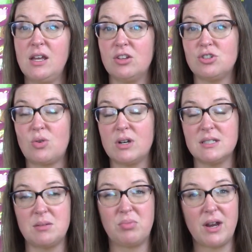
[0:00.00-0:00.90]
The
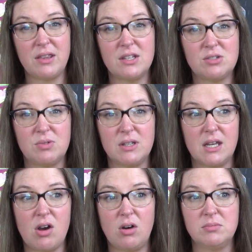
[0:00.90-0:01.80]
shortness of breath has really
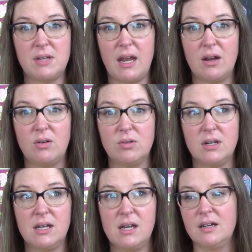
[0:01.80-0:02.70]
calmed
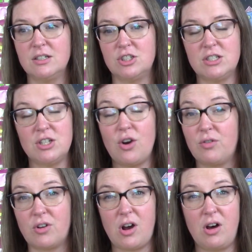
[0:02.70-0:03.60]
down. Just an
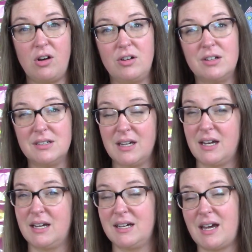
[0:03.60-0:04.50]
overall,
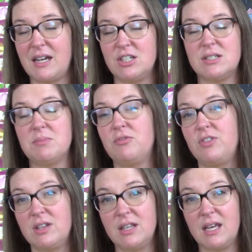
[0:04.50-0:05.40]
uh, I just am
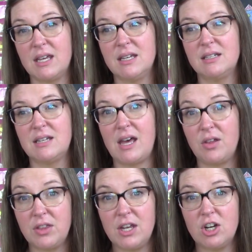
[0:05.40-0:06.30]
feeling
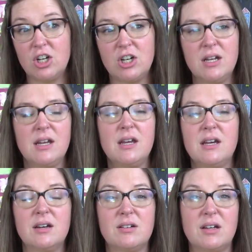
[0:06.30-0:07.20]
healthier.
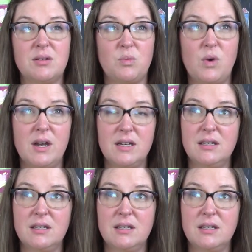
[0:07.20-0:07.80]
Uh, one